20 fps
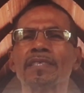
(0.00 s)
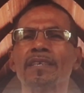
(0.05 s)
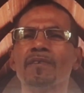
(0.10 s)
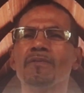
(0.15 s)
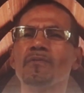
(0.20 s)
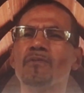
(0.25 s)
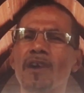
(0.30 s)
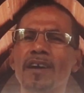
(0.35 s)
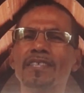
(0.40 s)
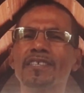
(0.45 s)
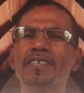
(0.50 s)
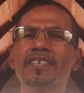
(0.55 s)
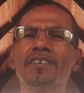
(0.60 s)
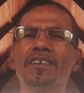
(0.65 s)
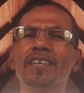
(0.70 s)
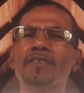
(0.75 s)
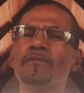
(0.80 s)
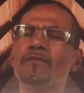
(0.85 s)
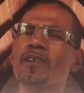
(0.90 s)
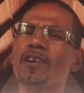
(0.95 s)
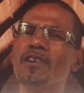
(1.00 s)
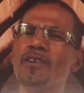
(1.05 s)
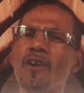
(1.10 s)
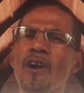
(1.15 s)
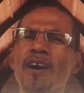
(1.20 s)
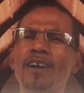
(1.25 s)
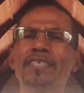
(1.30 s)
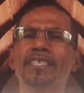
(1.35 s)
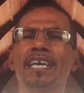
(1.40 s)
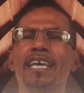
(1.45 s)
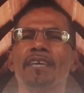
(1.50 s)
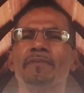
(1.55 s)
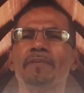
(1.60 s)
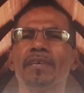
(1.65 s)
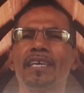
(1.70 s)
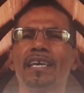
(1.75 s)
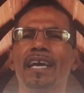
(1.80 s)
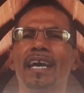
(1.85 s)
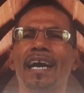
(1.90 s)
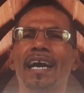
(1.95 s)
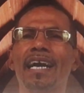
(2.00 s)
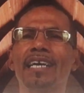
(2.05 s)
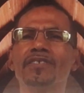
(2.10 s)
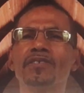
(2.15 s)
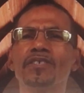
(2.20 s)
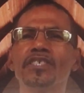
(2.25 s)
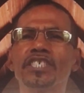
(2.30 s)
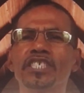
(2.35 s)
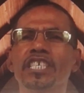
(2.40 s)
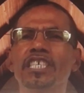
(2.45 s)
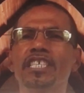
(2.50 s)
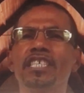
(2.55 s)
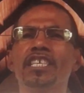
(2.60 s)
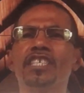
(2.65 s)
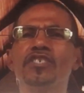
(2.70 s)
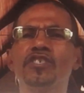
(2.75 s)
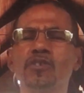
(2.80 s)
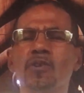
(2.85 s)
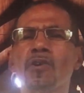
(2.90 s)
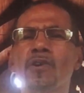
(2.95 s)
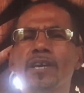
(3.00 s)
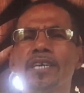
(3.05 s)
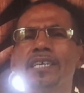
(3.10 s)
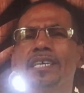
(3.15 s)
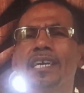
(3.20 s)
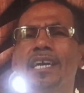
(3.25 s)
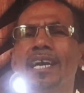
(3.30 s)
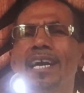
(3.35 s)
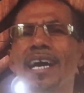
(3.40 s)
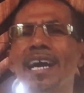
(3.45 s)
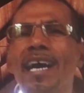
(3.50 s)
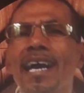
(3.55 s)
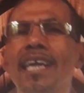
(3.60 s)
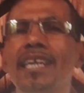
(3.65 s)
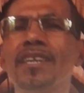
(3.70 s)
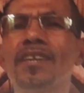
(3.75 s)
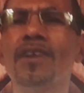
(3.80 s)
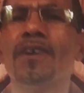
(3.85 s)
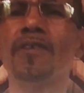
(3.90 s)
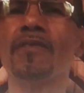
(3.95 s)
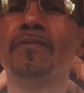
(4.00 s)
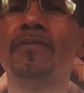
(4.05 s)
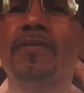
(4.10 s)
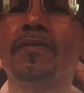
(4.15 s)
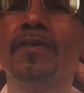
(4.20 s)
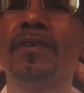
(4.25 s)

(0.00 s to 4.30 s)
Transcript: for a long time and to share their joy and love.